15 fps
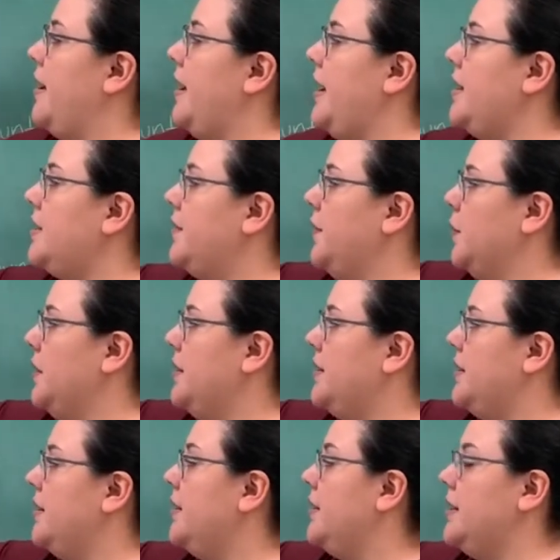Its
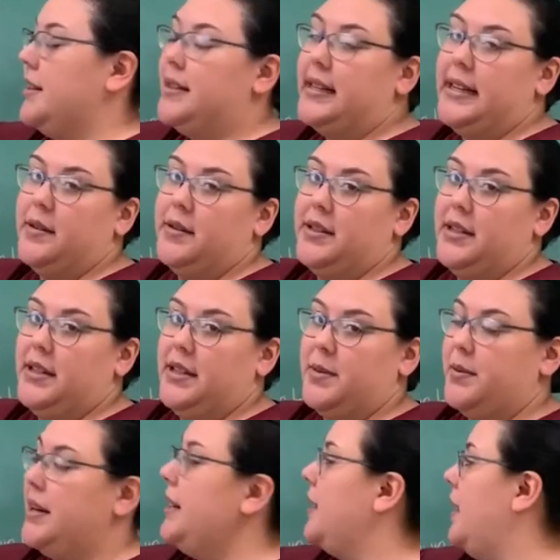force is equal to the
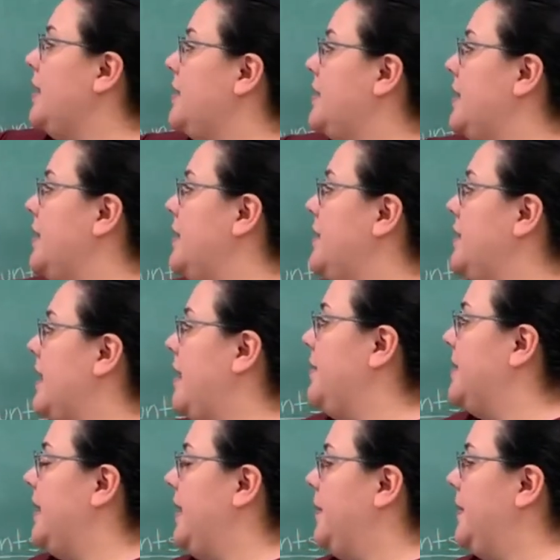spring constant times
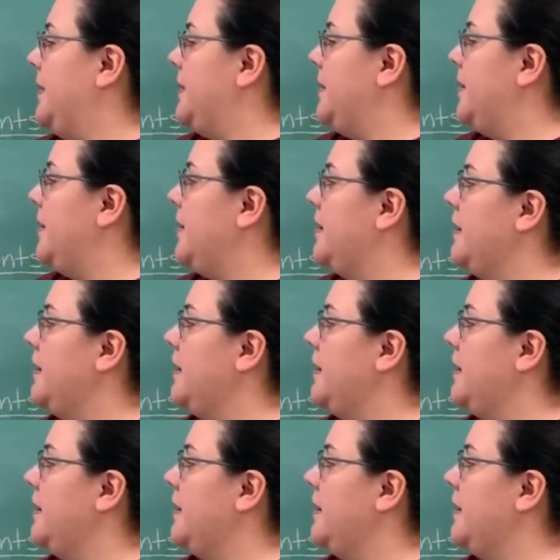the amplitude.